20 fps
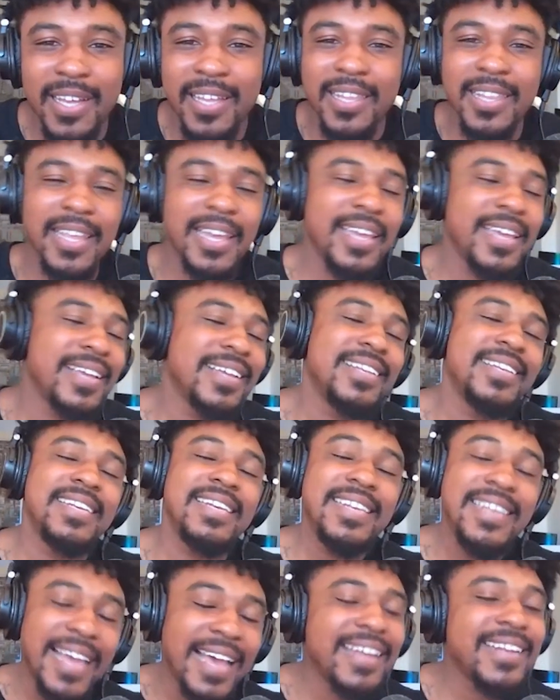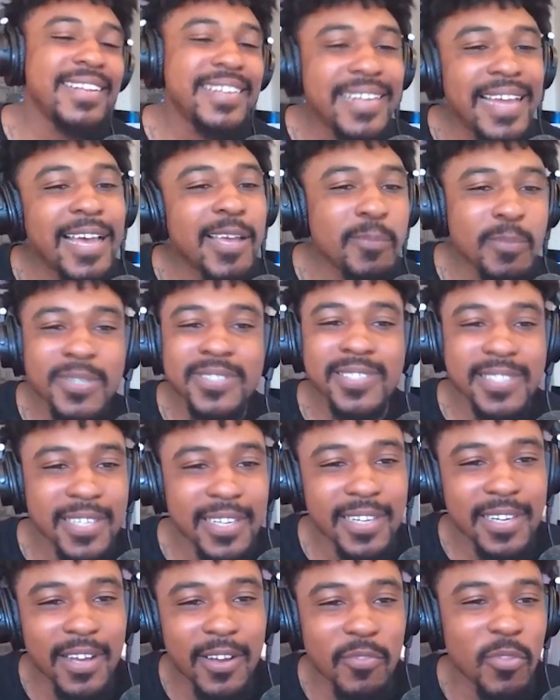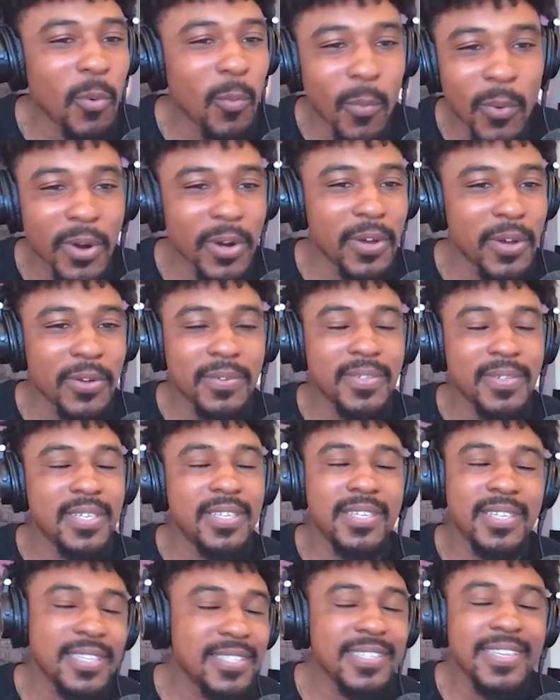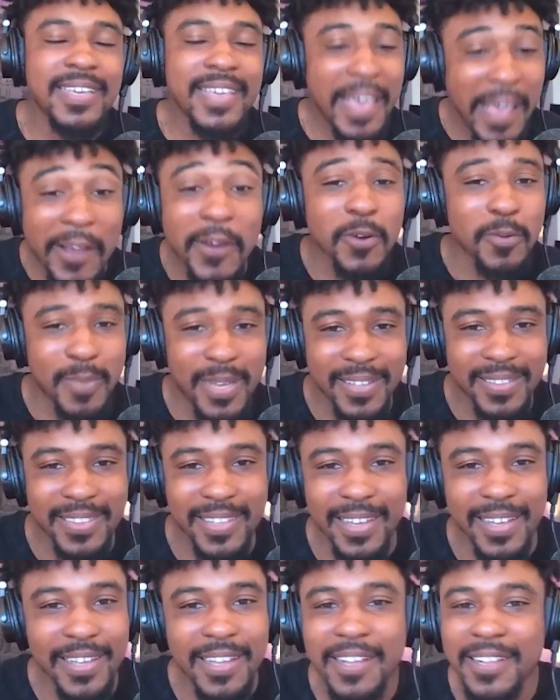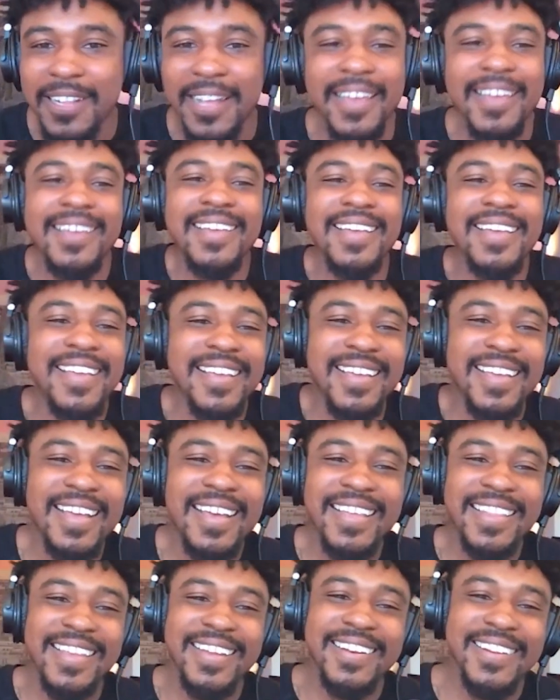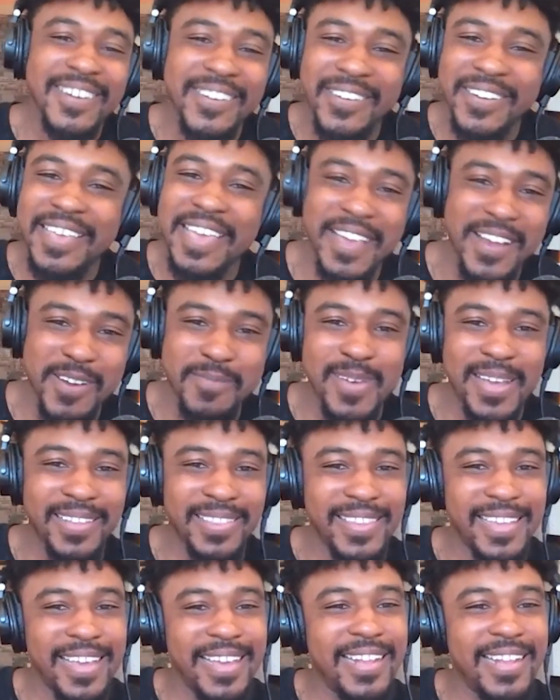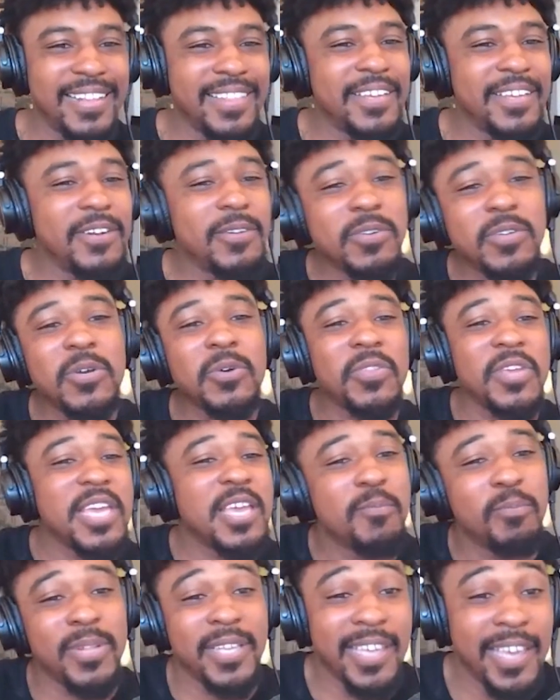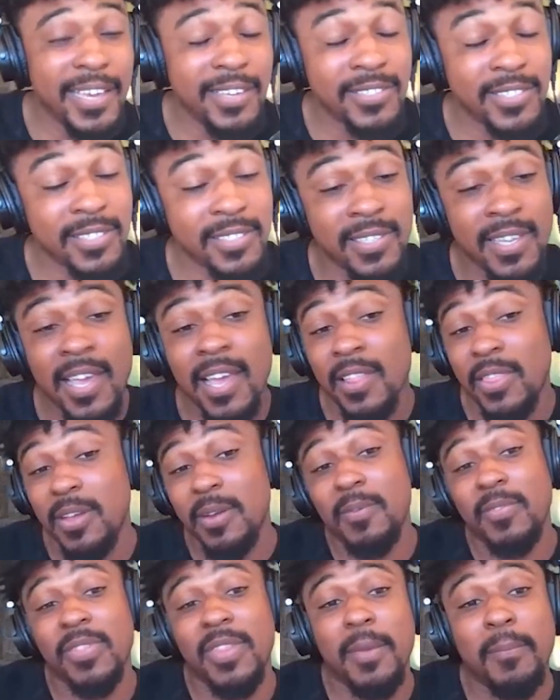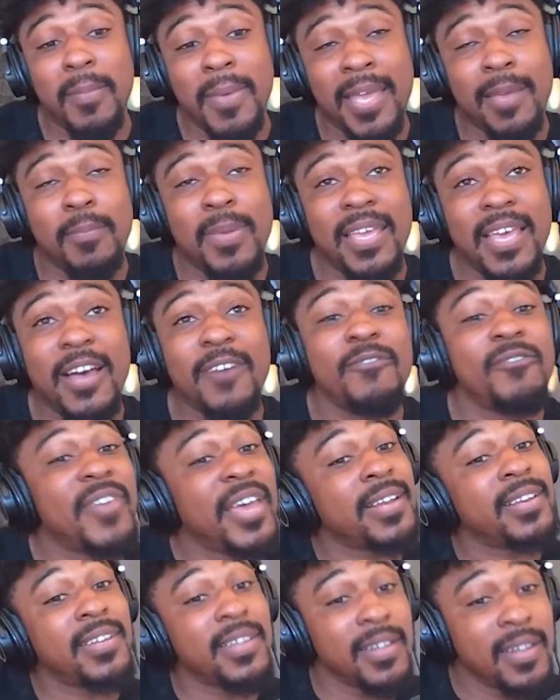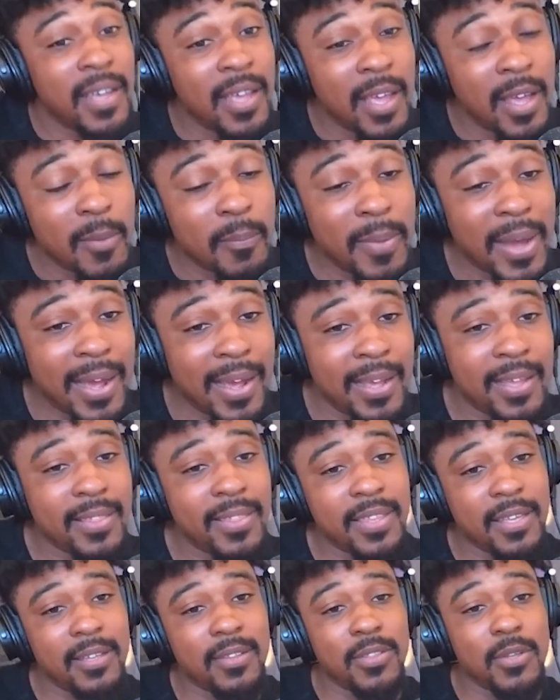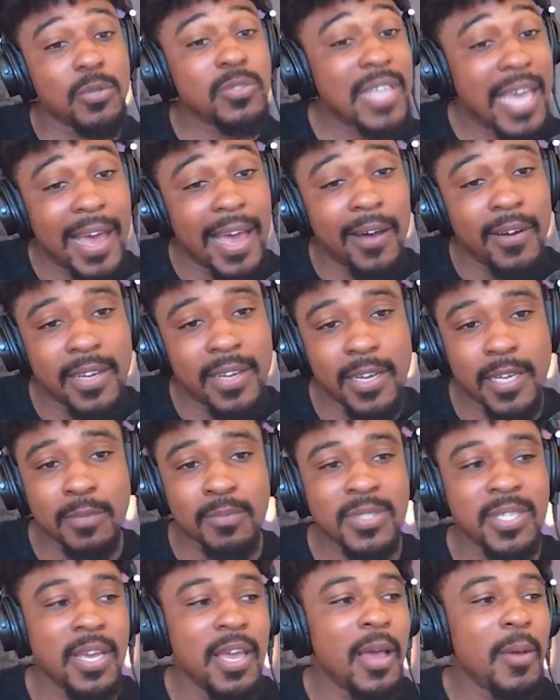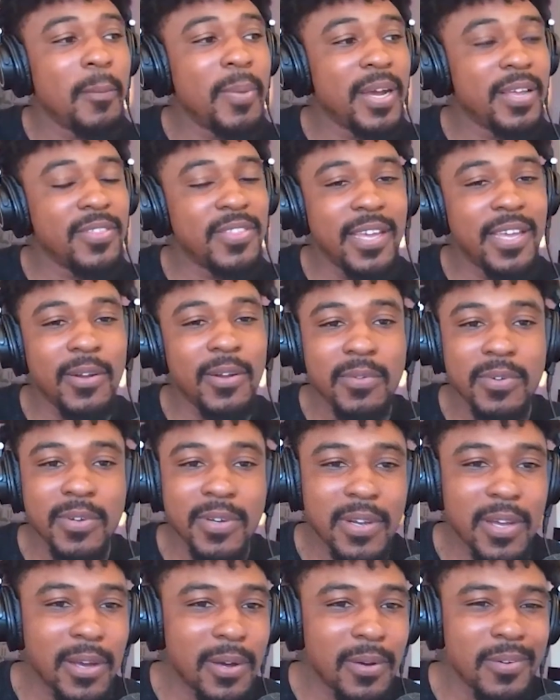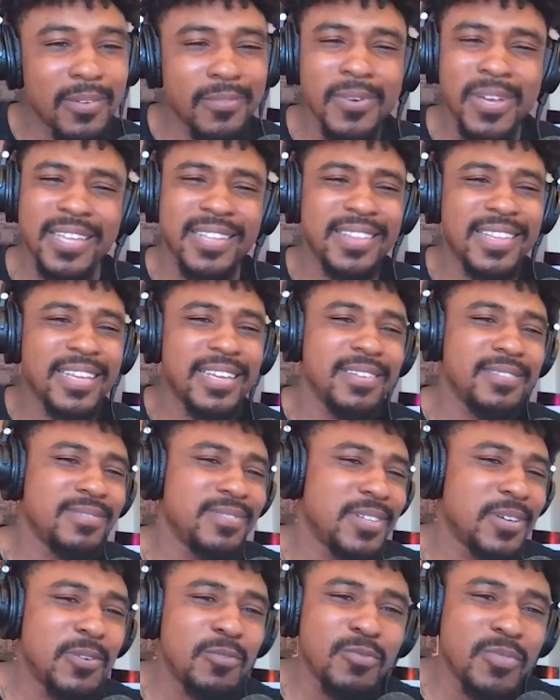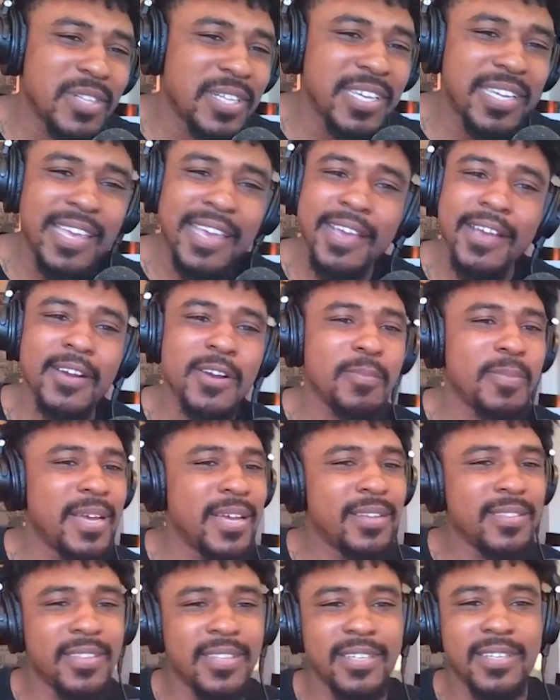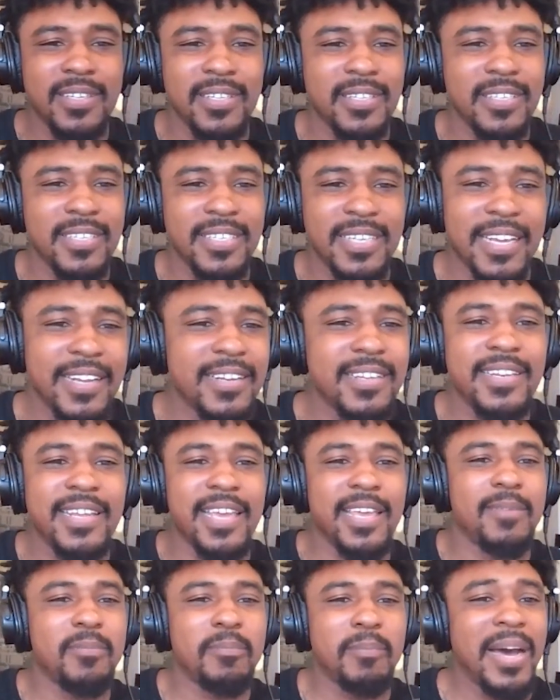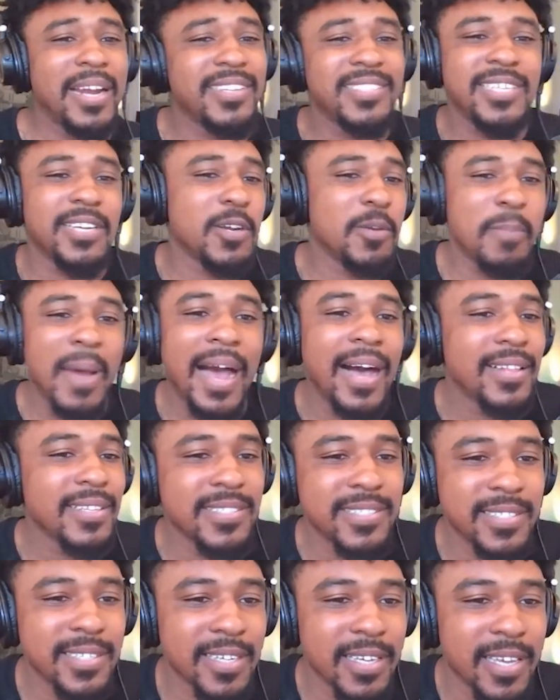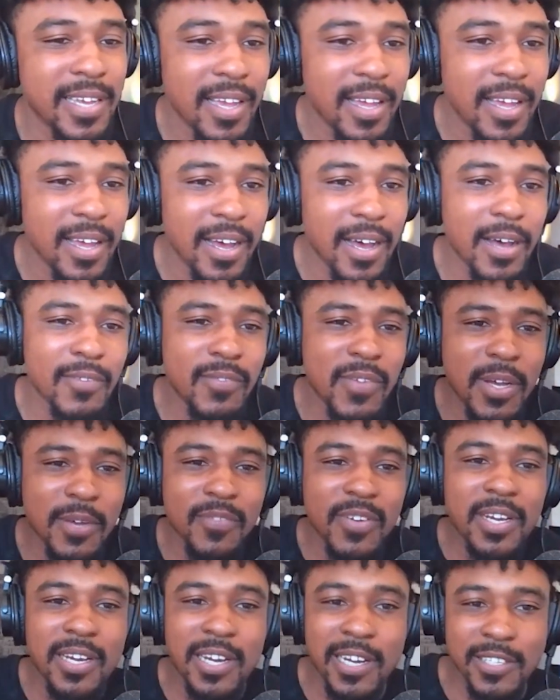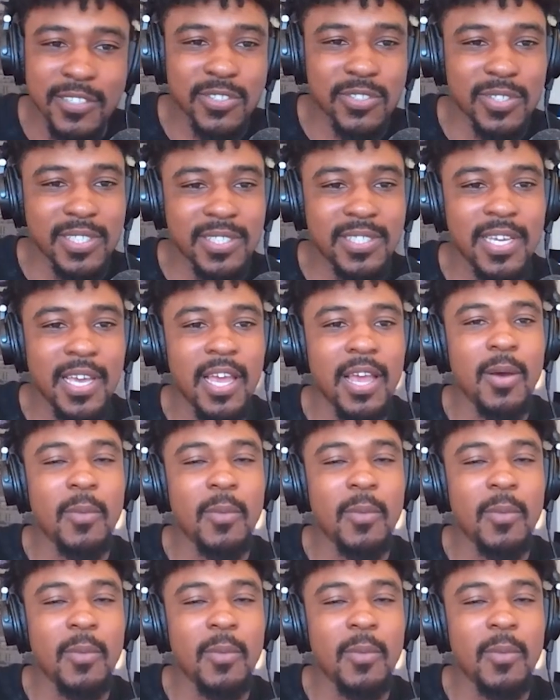Like 99% of the world doesn't care about that. Like they don't care about that, and they don't know the implications. They may be affected by those outcomes, but they don't know, and they don't really care about the day-to-day monetary policy of countries.